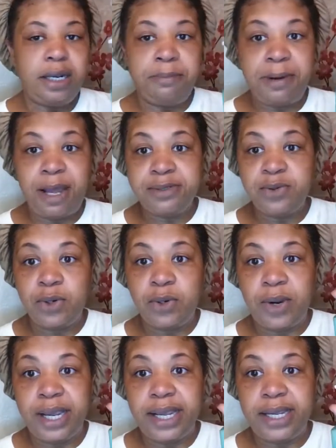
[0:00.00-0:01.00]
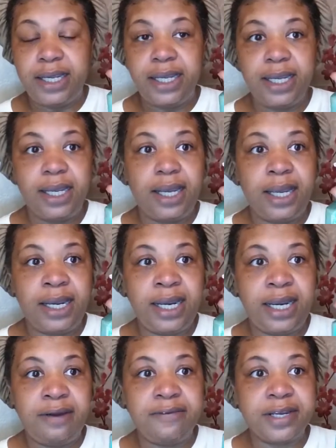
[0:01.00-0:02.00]
The bumps went away and
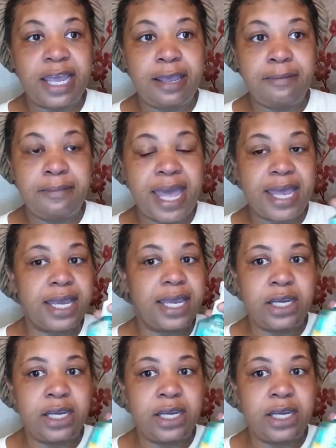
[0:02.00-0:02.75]
they never came back,